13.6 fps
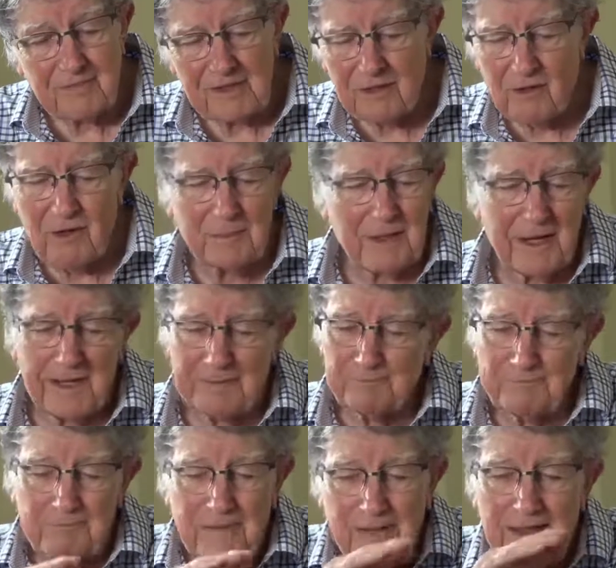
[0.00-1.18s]
no, I'm not.
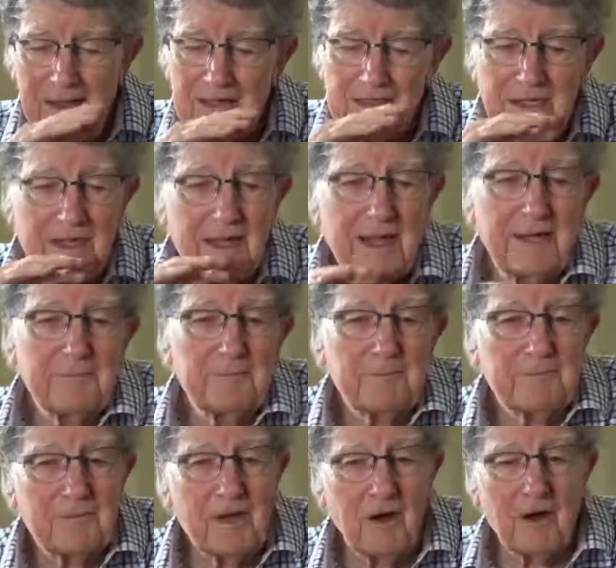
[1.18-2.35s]
Can't say
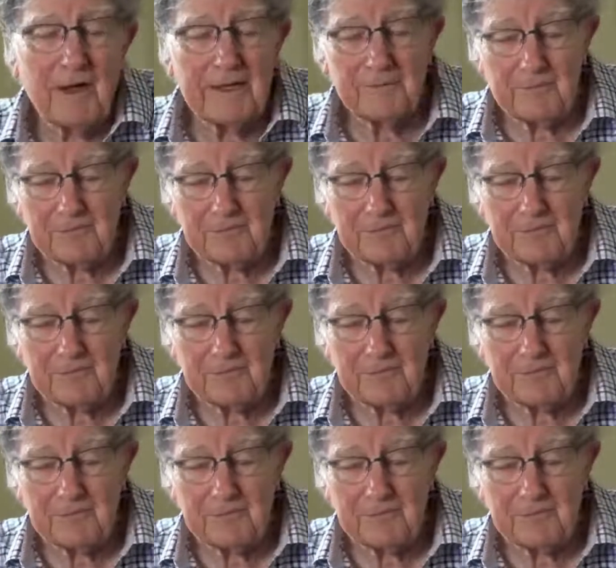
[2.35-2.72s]
that. All right.